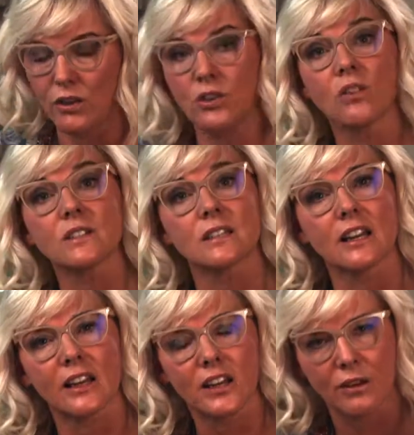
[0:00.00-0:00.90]
Not to say
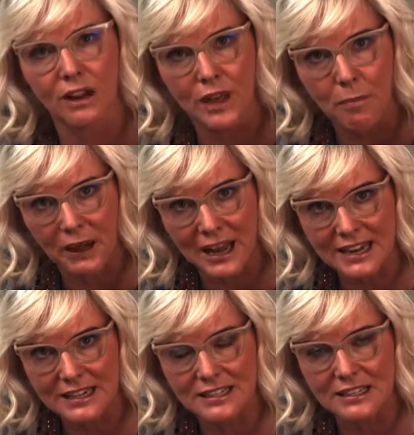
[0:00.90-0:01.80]
they don't have their
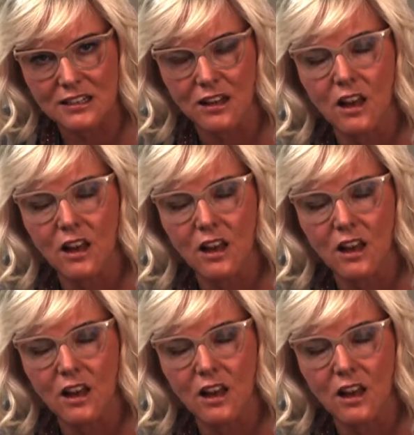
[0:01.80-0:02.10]
place,